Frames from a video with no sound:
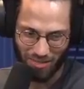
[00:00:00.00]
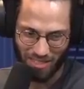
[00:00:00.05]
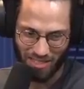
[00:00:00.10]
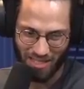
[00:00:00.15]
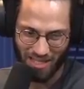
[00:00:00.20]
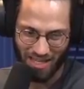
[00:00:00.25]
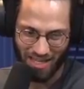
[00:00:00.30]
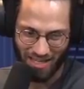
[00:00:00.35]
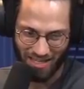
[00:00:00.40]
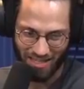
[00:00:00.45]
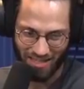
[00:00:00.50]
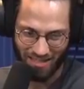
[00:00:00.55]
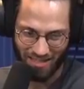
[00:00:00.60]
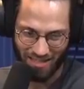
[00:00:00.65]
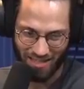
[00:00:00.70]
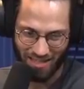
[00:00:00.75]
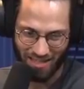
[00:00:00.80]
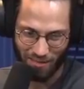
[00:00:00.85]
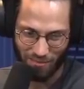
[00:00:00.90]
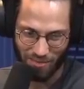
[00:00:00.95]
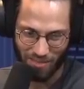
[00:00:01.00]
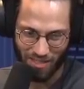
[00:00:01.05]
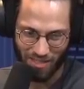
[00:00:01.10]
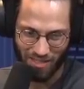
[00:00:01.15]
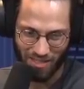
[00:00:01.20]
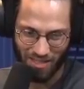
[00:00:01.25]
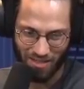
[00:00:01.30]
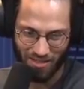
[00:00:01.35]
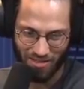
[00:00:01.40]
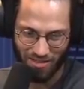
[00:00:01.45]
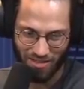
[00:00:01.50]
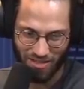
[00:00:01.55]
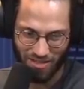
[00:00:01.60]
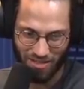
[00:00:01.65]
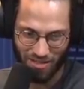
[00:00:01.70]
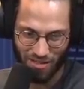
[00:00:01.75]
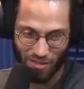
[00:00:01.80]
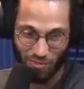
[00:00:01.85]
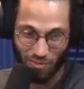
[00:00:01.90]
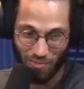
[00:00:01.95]
prosthetic that helps the creature
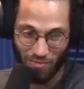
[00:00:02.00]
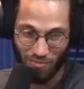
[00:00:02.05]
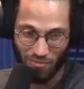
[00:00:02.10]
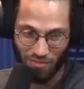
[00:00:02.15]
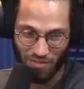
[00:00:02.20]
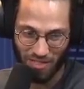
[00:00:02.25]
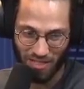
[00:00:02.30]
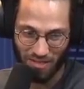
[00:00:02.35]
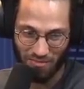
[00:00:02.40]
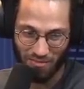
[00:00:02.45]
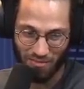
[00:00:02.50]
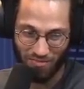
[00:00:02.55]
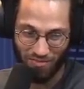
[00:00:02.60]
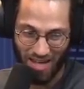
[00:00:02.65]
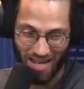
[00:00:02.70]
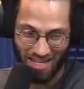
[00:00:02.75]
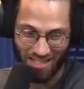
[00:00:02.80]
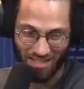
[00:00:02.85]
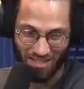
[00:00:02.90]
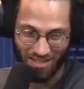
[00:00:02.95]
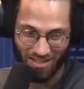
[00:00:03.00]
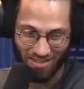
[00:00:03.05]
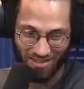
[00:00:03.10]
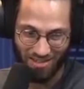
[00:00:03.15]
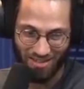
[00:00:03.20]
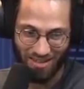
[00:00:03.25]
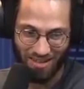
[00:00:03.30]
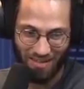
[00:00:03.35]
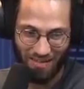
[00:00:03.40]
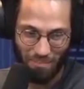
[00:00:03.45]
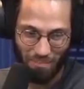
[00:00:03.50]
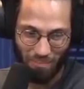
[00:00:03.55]
swim three times faster